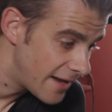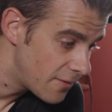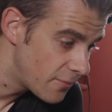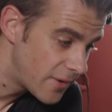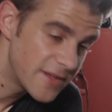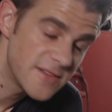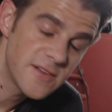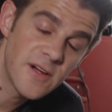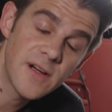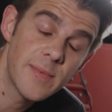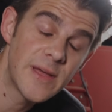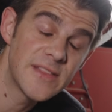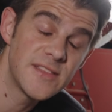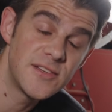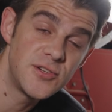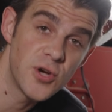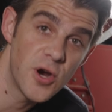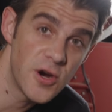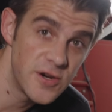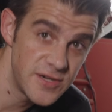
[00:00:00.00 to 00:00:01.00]
I want to talk about the
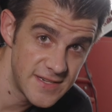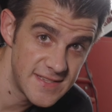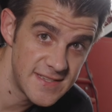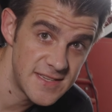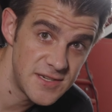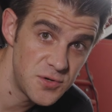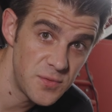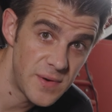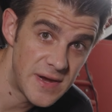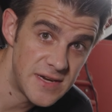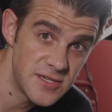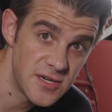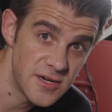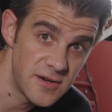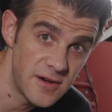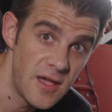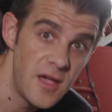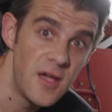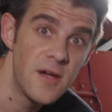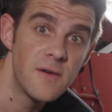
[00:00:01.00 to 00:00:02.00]
charging
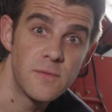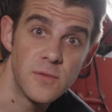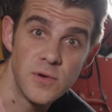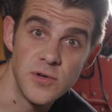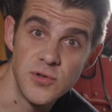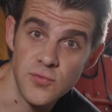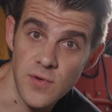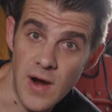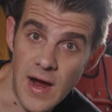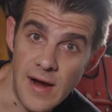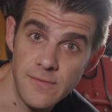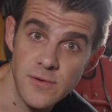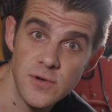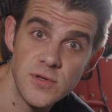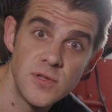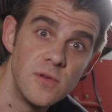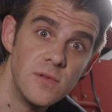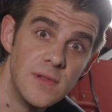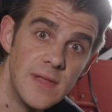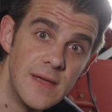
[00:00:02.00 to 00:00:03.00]
situation for
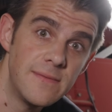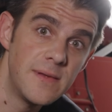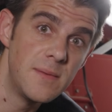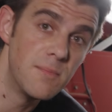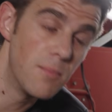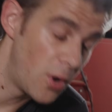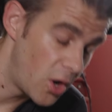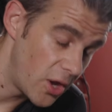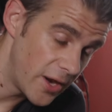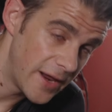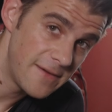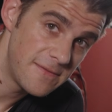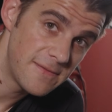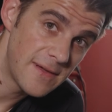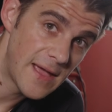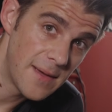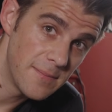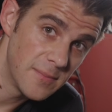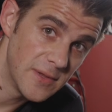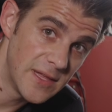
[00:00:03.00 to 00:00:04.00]
drivers who live in
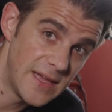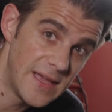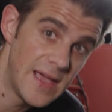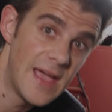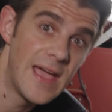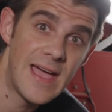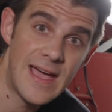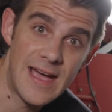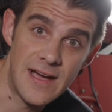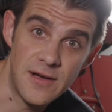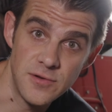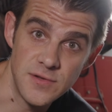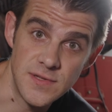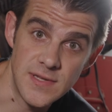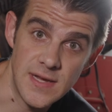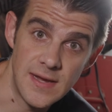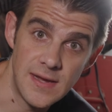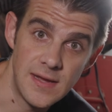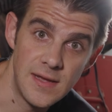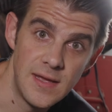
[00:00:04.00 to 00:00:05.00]
multifamily housing.